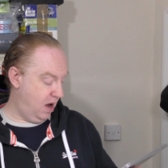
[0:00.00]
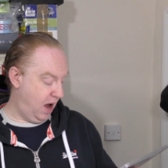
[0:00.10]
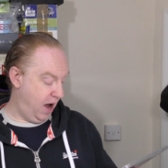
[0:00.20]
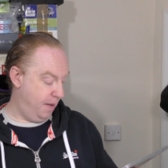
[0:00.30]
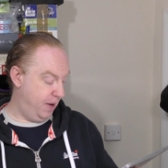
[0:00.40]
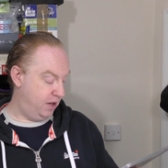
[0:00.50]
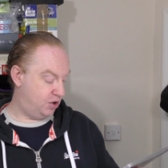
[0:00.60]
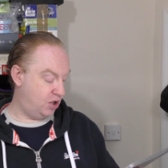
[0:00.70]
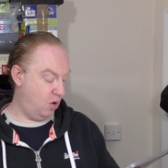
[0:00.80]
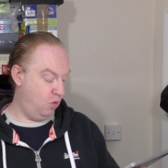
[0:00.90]
It
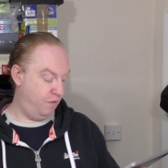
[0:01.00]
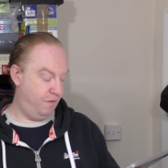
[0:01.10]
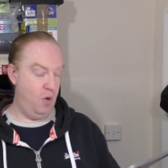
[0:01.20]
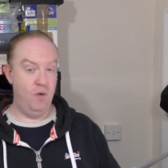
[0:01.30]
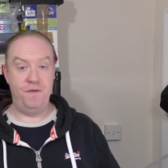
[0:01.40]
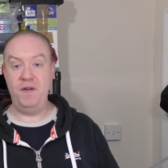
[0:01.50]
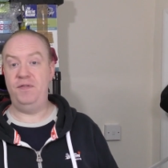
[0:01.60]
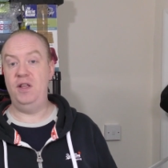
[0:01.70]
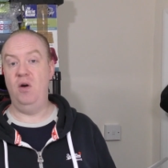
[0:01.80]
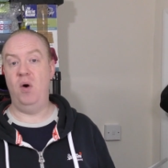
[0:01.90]
sold for
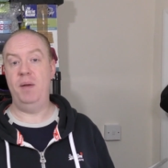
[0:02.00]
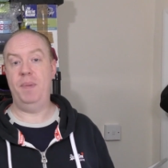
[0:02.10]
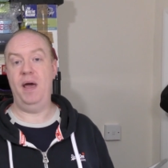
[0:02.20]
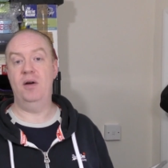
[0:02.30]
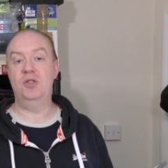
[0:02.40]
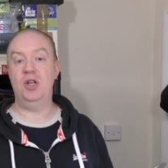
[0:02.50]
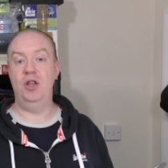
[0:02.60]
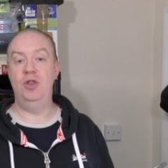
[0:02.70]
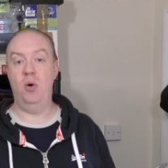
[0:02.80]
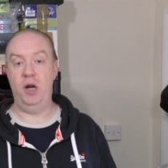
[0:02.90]

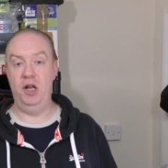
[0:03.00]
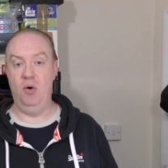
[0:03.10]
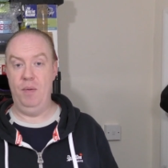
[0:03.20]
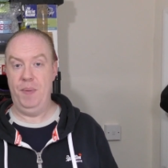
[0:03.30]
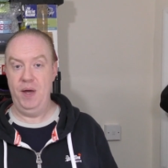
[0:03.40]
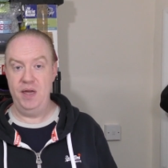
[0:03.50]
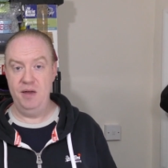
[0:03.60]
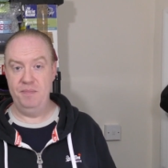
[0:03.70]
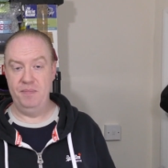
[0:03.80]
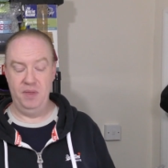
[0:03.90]

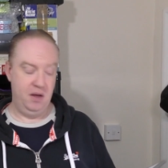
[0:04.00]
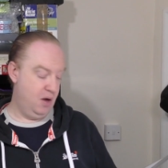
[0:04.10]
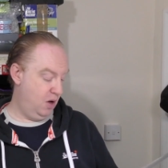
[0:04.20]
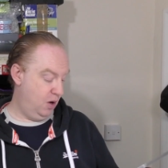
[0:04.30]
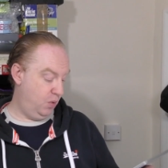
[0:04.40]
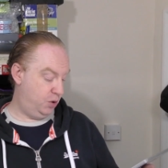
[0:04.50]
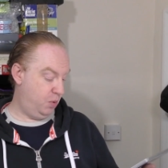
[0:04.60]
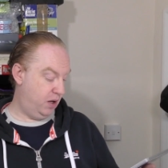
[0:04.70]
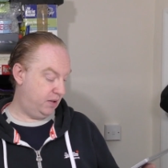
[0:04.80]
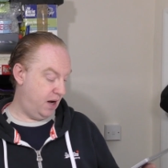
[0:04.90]
£59.99, which
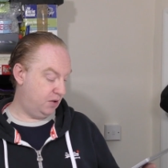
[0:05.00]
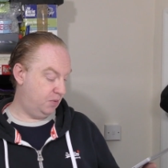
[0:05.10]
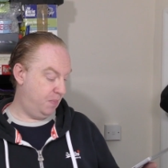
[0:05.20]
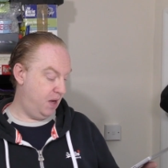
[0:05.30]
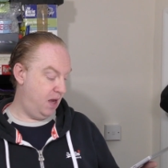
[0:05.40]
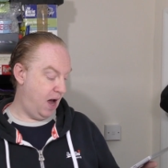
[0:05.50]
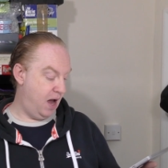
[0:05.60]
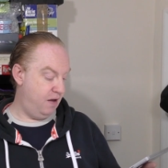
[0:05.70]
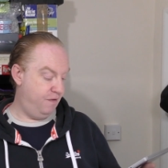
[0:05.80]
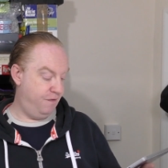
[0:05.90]
worked out to be
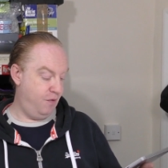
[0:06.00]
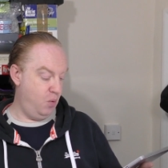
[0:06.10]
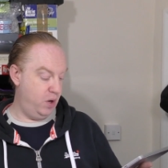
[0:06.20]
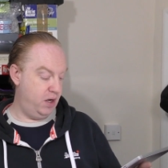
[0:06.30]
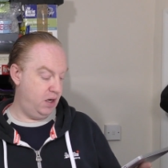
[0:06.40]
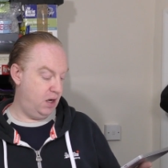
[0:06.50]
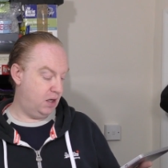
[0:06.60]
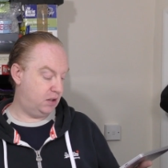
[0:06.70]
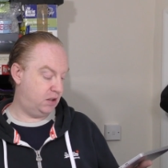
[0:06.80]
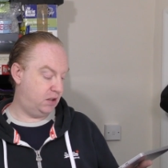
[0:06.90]
a
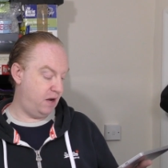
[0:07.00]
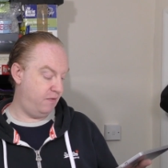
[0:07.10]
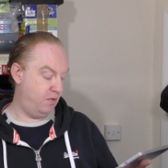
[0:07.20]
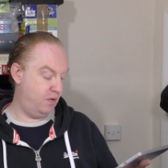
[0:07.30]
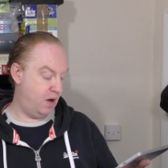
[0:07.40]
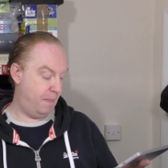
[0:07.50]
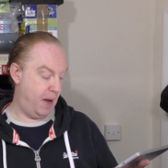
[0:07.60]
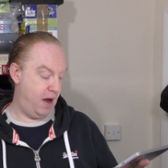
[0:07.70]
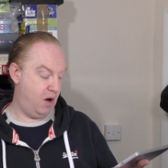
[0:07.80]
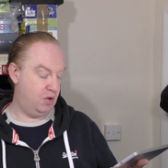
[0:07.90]

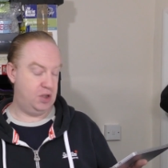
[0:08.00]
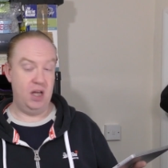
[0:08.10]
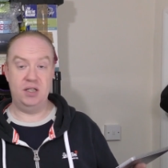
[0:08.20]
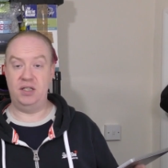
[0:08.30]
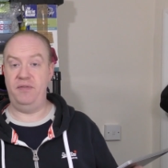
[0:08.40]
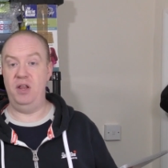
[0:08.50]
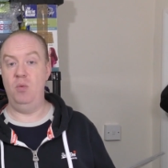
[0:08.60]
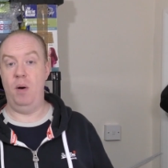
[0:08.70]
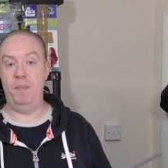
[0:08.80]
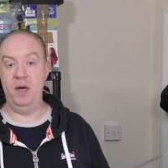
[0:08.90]

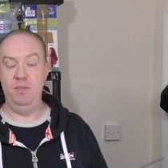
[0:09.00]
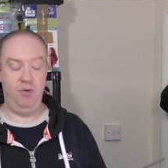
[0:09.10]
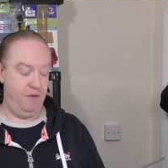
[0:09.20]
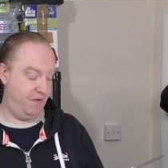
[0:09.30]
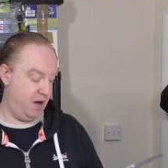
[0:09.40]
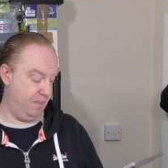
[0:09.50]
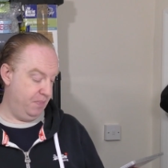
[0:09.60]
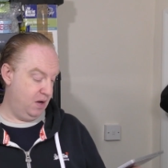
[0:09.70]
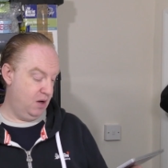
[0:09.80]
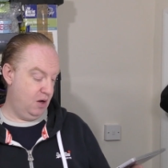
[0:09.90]
£47.71 profit,
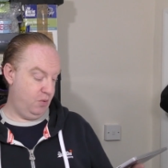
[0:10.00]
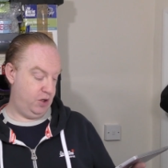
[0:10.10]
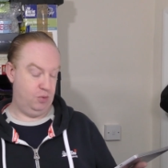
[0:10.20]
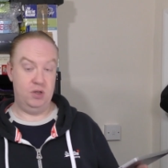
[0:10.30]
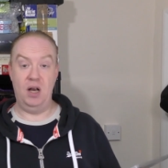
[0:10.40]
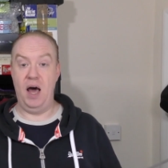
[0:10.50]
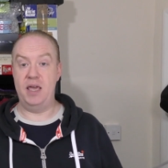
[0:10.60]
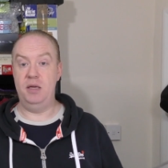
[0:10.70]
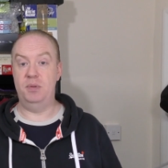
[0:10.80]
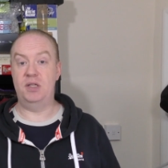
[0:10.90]
which was an
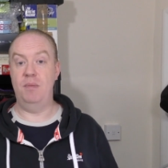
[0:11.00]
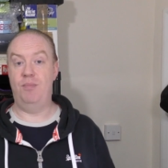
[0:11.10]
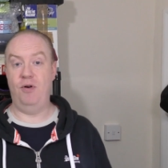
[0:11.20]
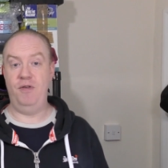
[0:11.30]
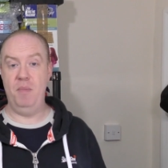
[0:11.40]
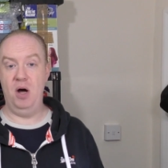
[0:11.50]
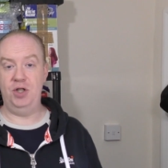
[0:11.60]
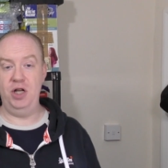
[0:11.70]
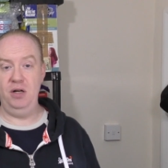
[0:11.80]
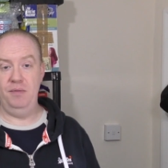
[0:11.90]
80% profit
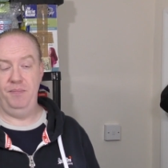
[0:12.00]
margin.